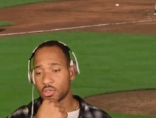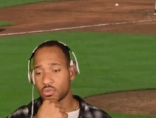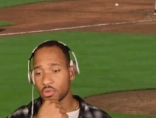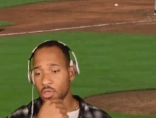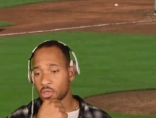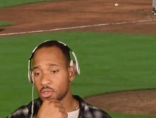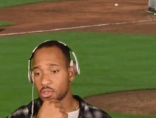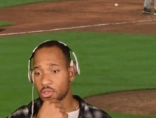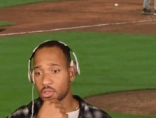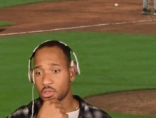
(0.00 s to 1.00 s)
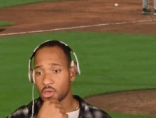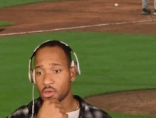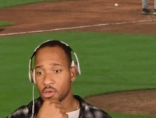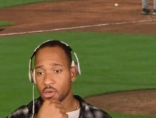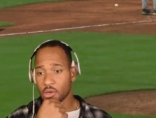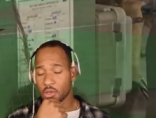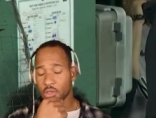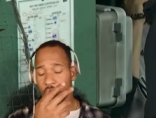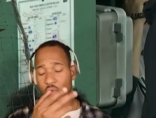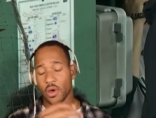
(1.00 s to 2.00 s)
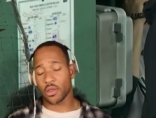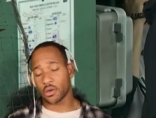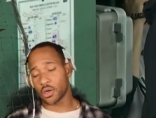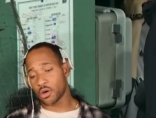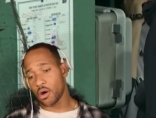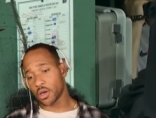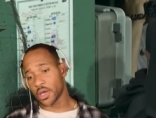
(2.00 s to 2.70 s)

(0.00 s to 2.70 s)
swings. No way they're gonna call